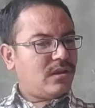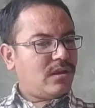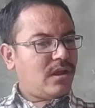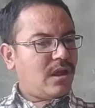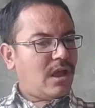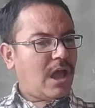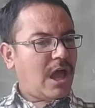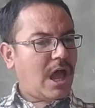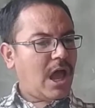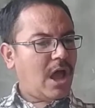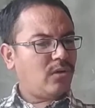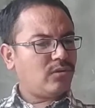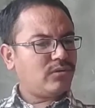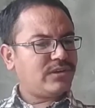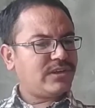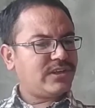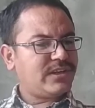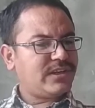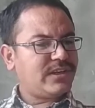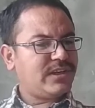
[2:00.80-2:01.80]
How
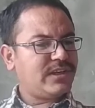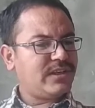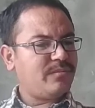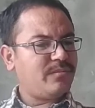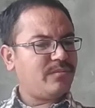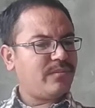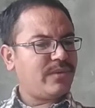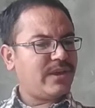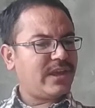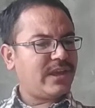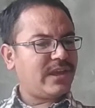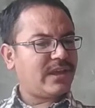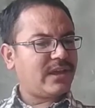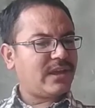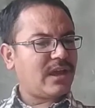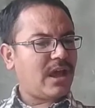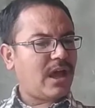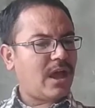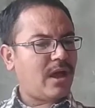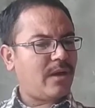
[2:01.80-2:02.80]
did he make
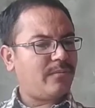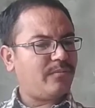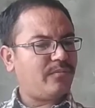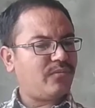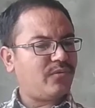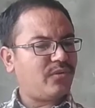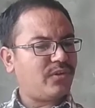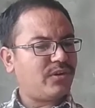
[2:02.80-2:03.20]
up for